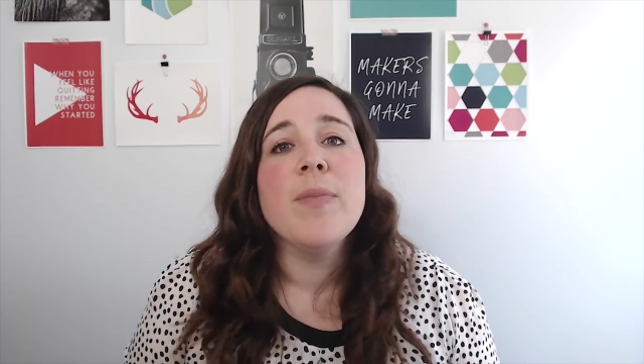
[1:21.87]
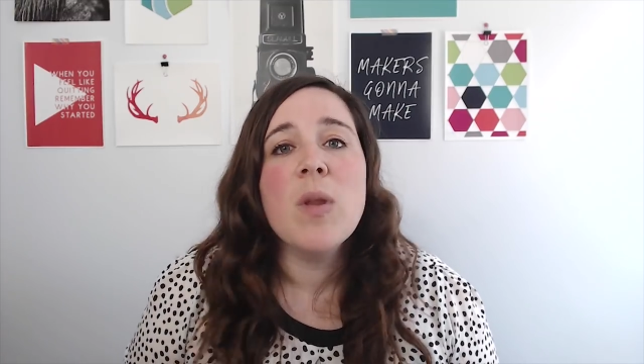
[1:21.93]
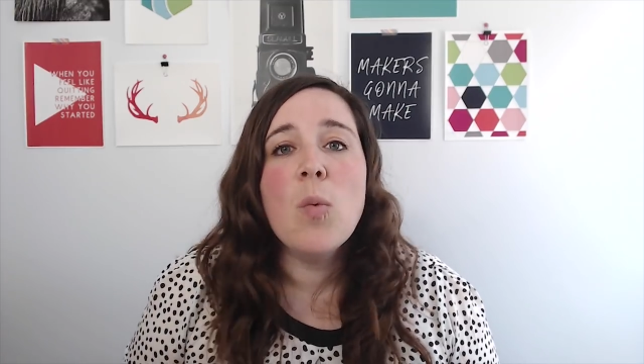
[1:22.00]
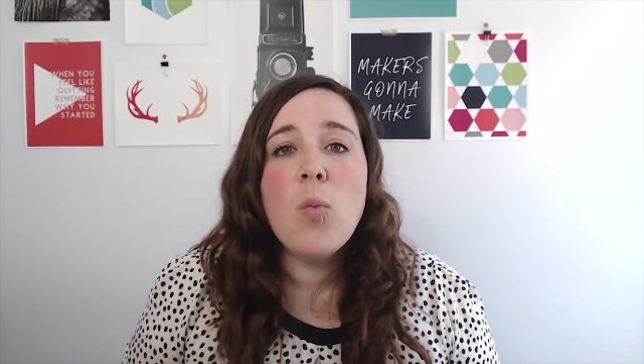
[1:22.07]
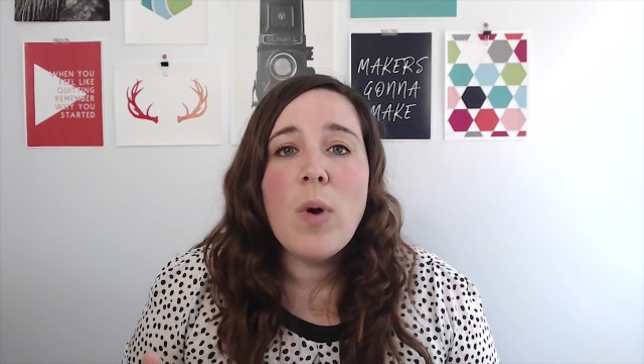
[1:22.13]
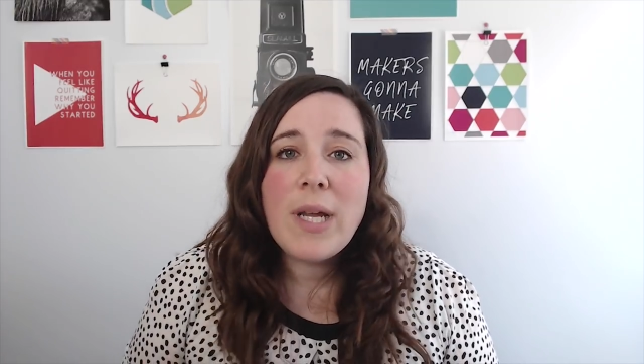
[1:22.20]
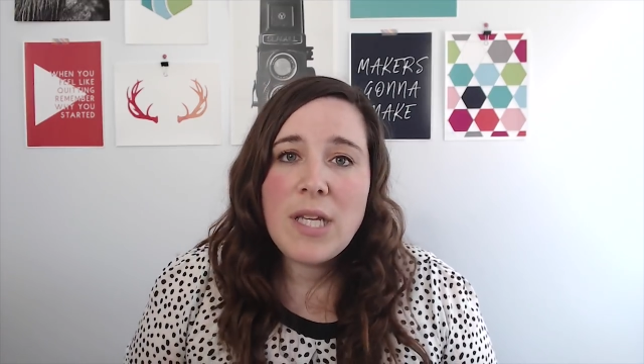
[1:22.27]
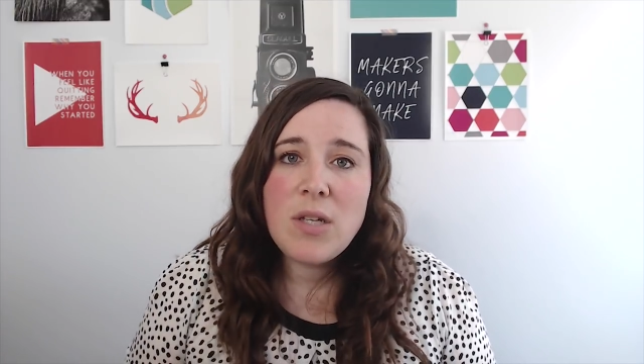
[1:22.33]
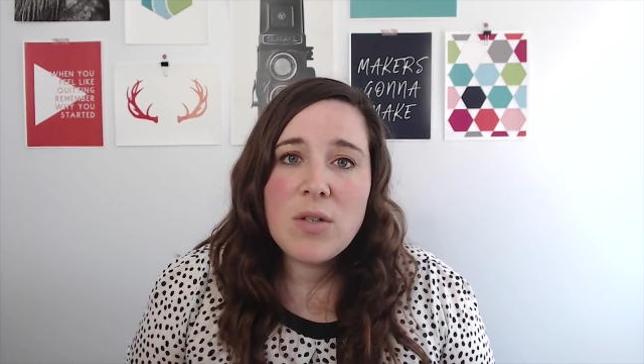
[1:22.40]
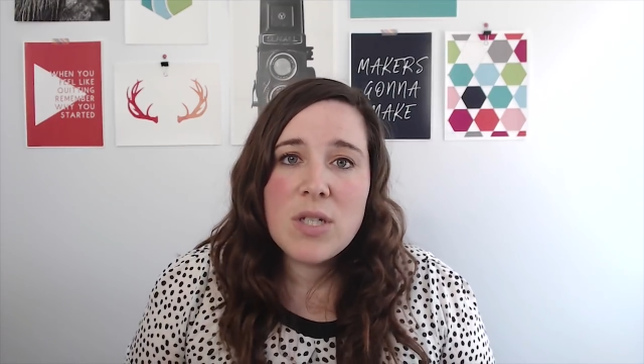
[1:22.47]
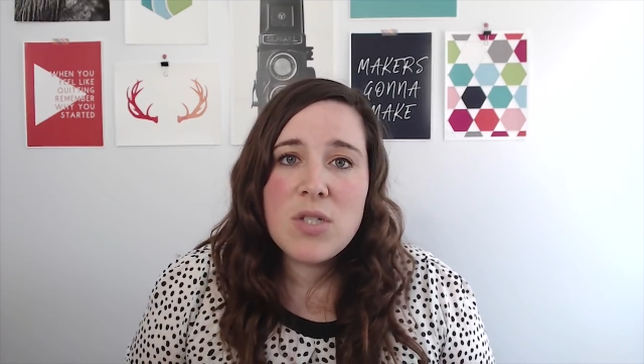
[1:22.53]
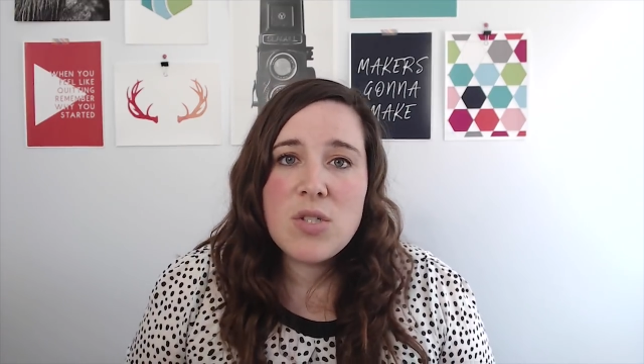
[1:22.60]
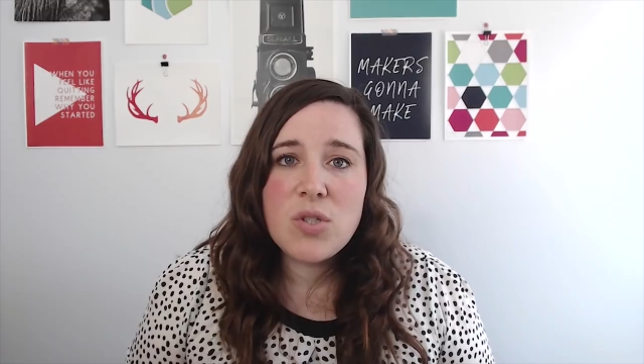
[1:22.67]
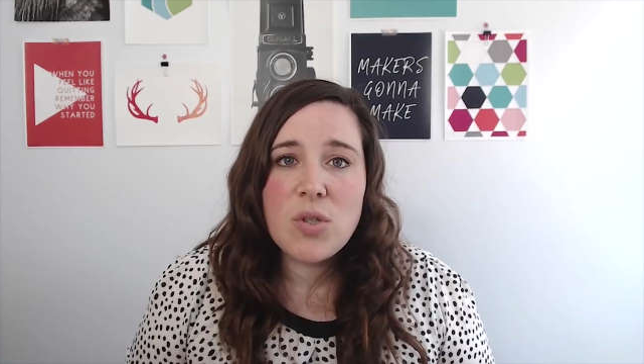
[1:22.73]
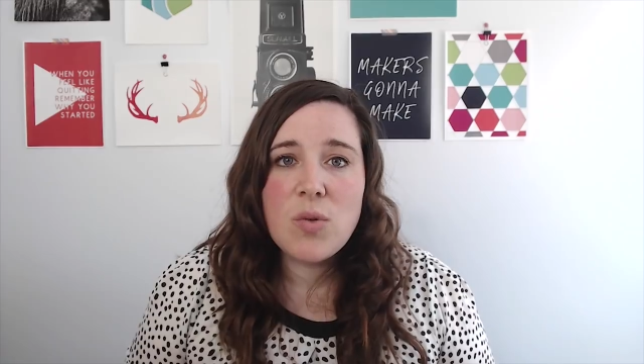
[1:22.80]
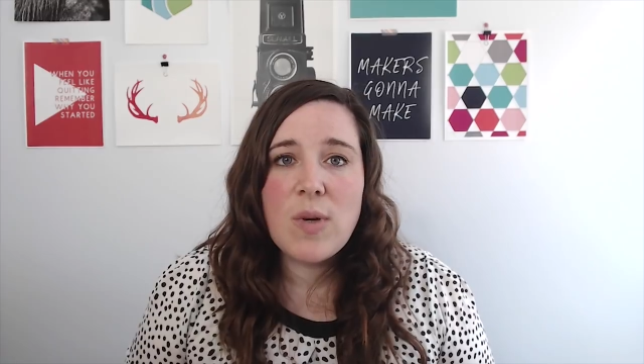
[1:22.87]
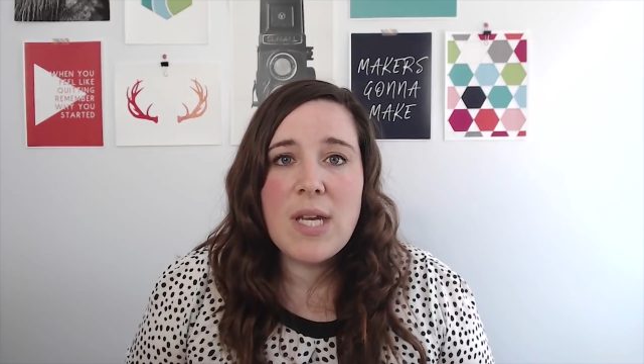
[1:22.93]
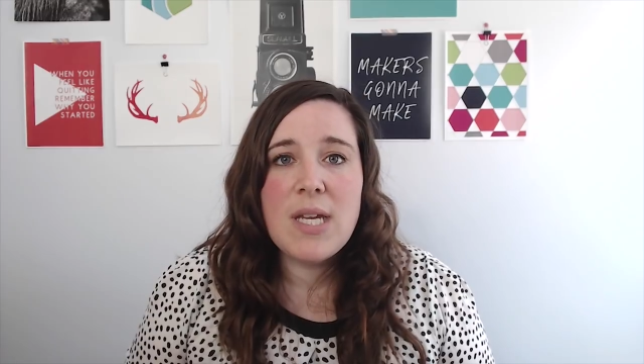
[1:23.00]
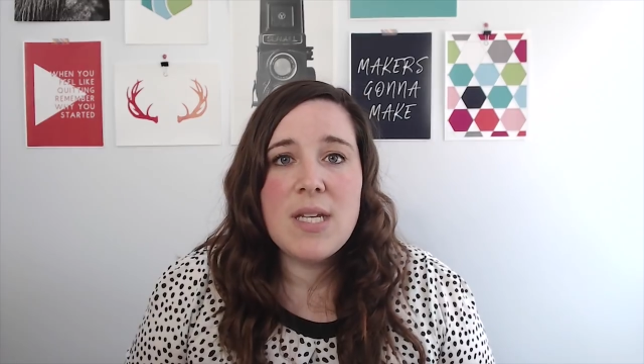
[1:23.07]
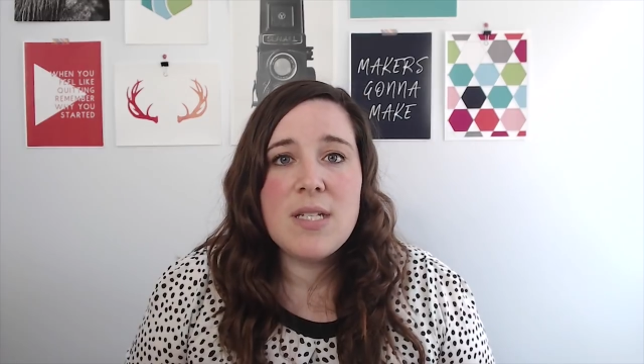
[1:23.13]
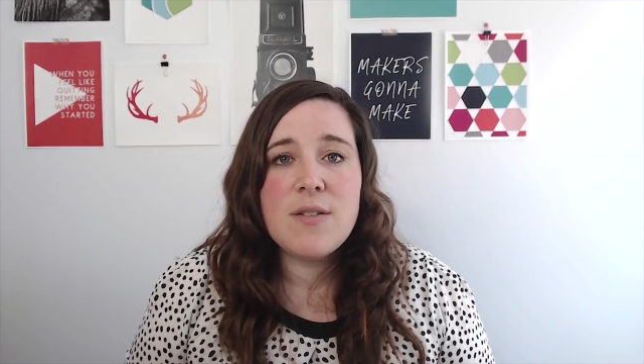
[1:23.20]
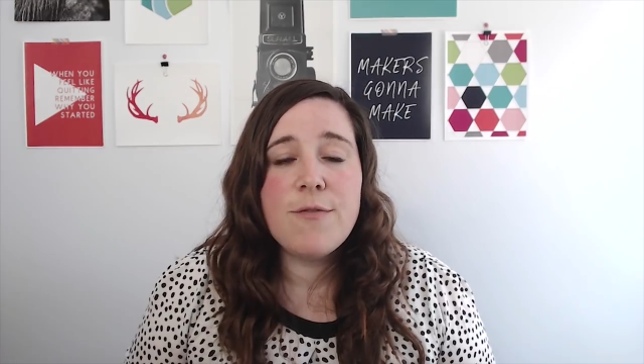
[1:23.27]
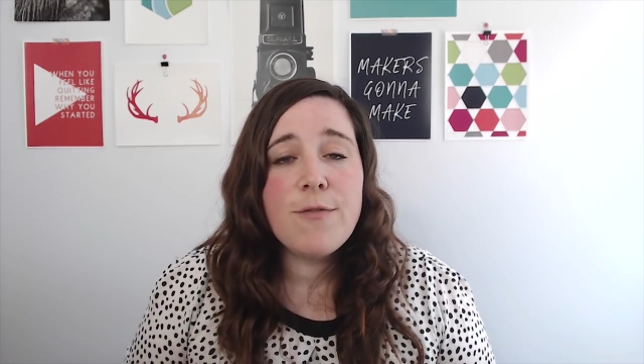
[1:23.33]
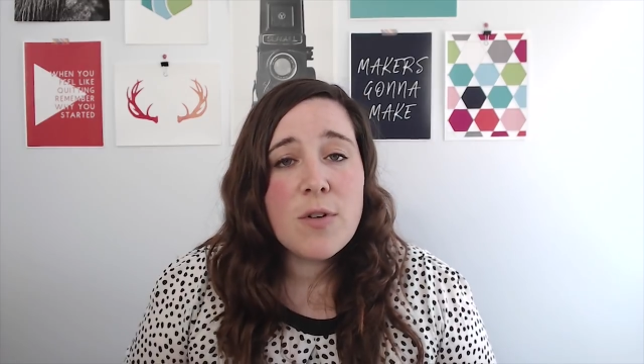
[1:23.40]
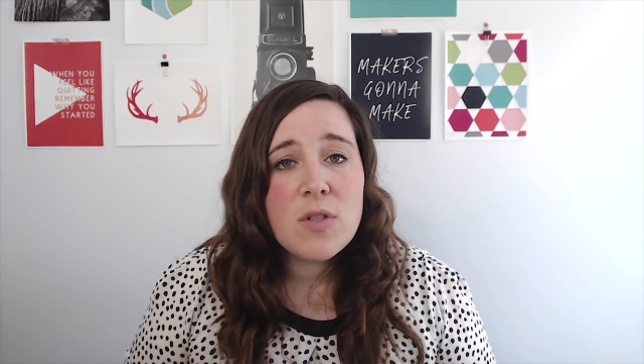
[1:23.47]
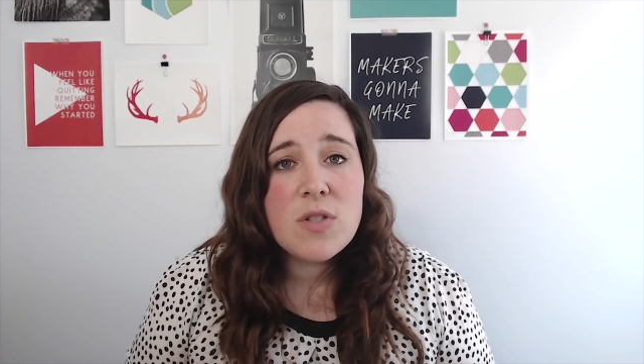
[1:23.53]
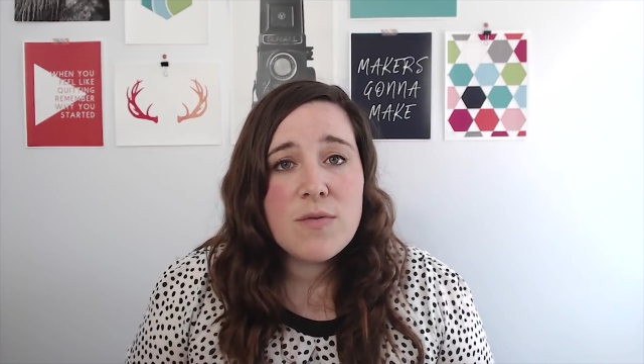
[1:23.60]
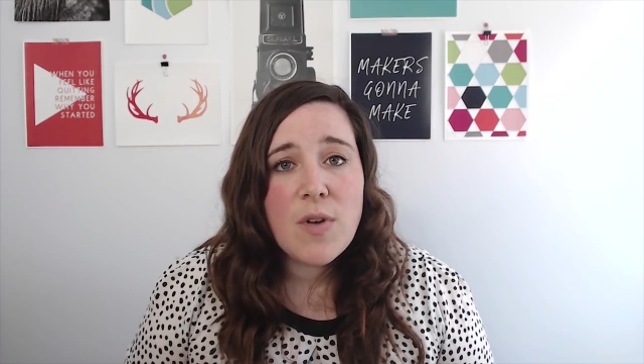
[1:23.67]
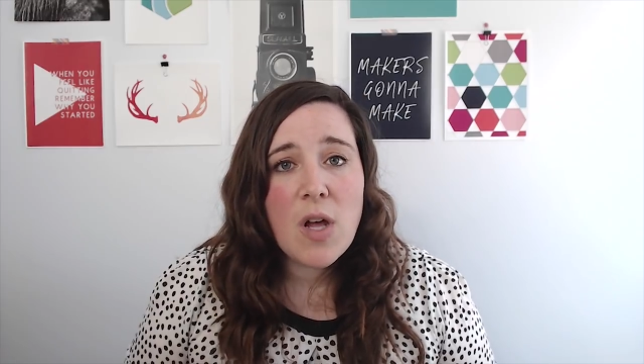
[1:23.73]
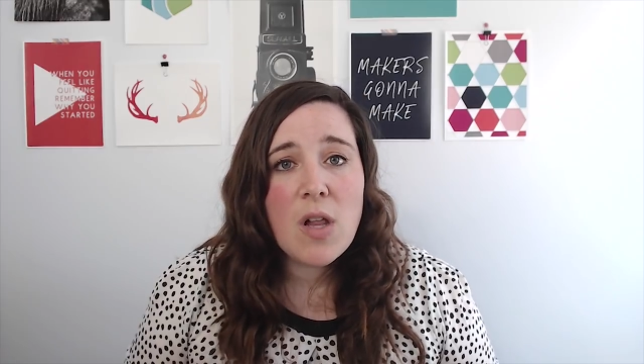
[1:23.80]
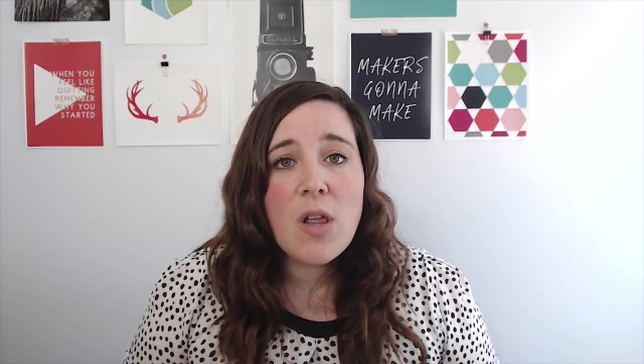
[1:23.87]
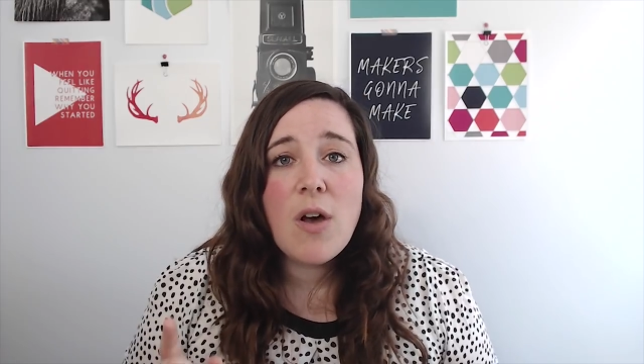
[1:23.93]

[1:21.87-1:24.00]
What you can do is, first of all,